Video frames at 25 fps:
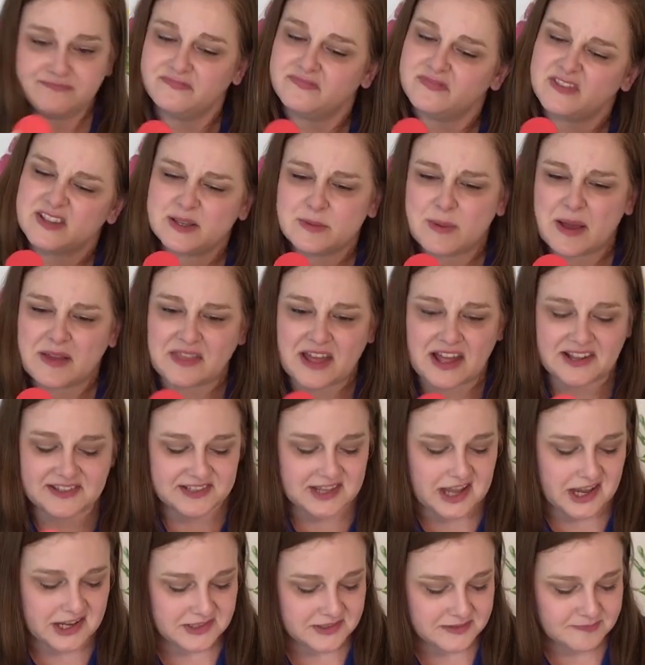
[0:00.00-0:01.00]
It's about that
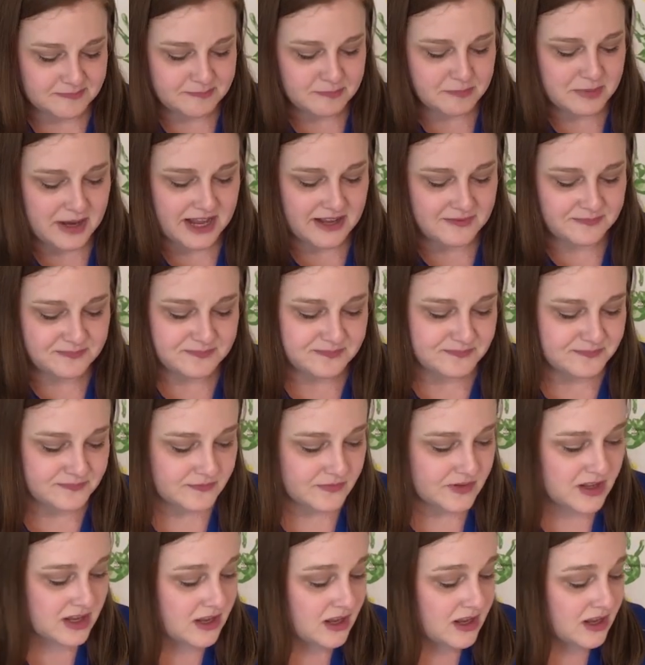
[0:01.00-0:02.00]
size, but
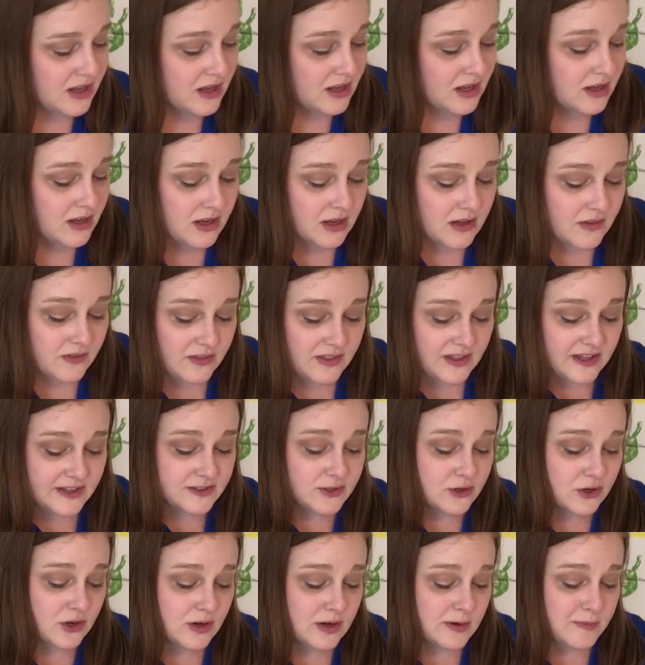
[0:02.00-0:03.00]
these are
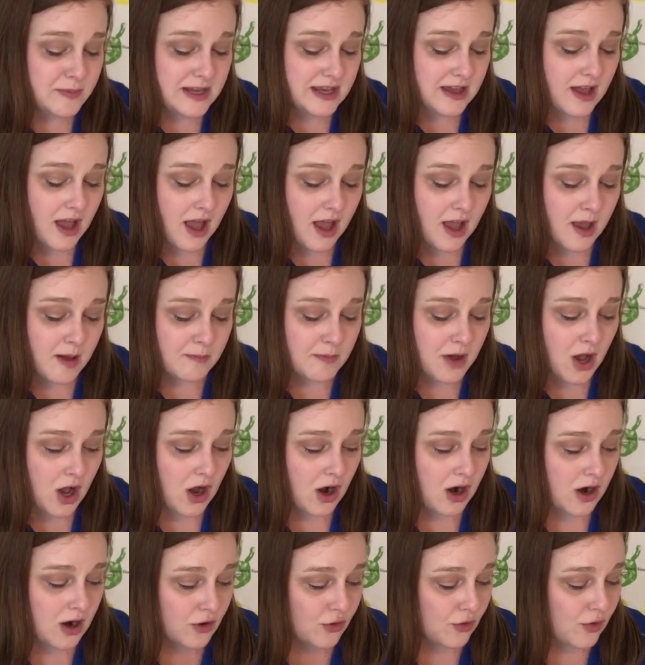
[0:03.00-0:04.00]
going to become
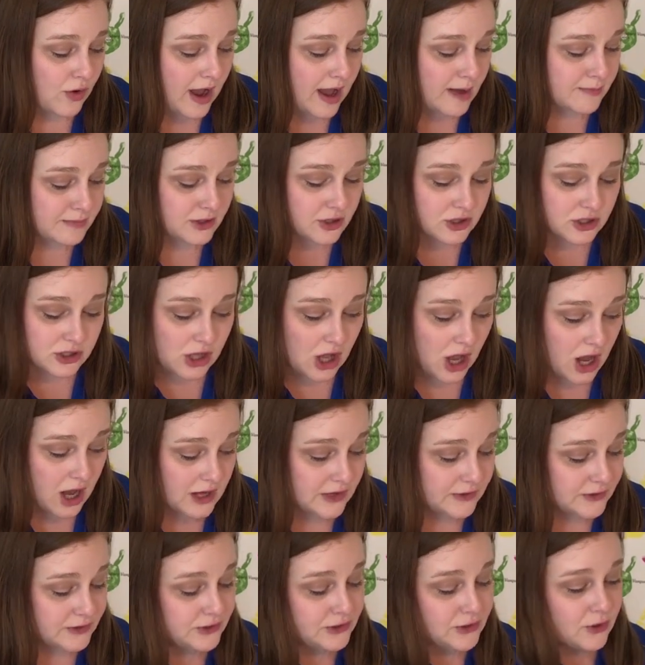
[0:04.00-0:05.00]
our crab
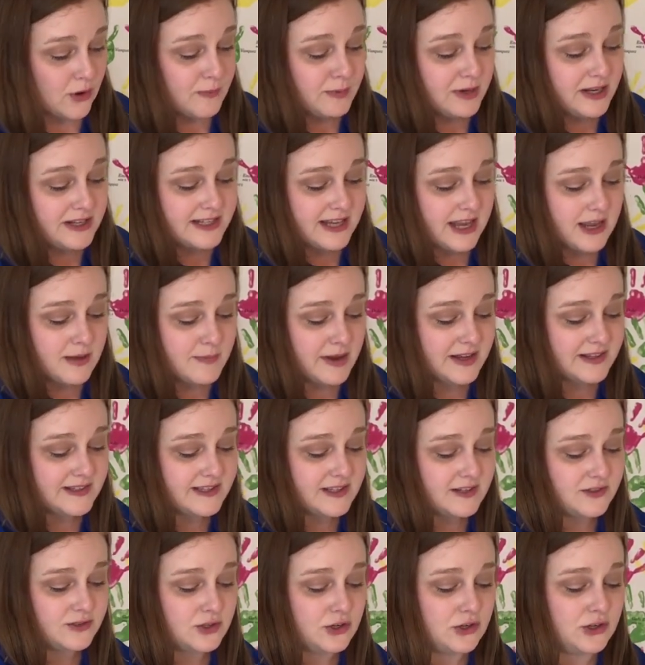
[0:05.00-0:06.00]
claws. So I'm going to take my
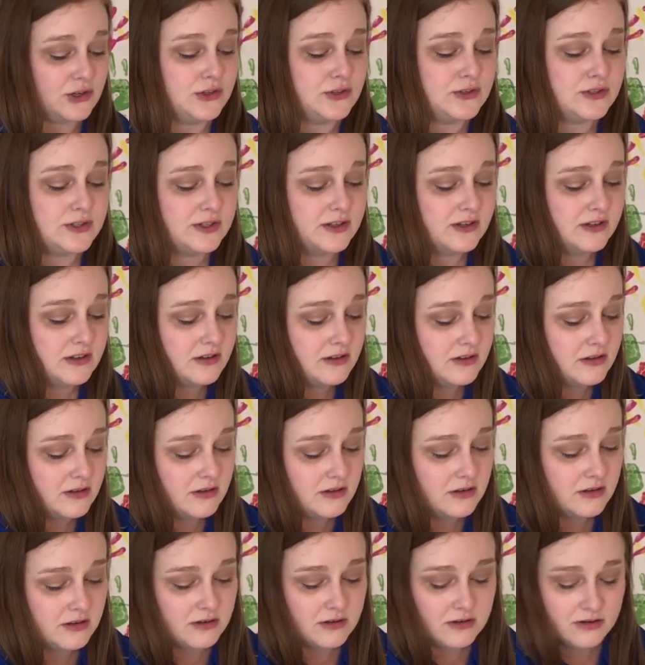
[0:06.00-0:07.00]
scissors
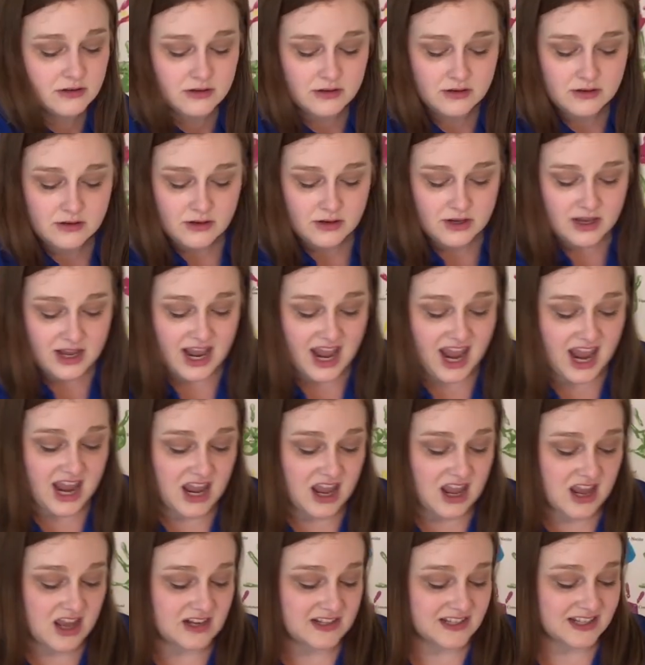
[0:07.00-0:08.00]

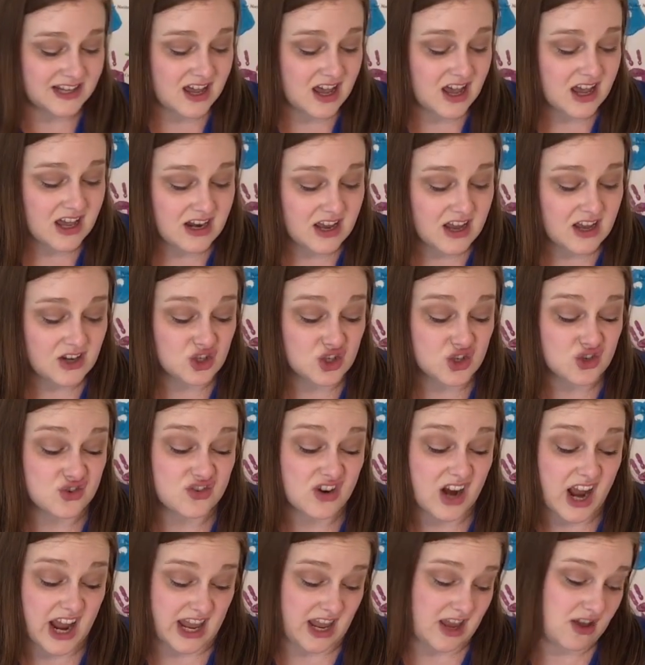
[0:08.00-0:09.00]
and cut a
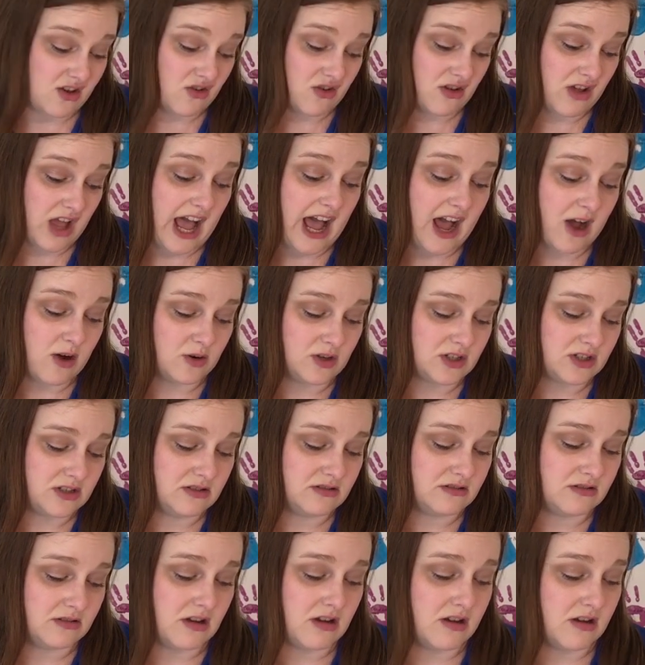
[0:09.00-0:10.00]
triangle out
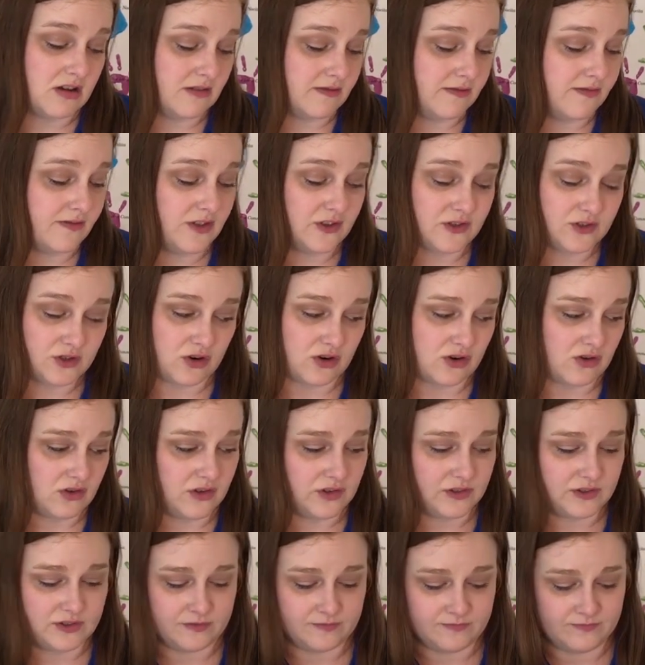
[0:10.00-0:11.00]
of the circles.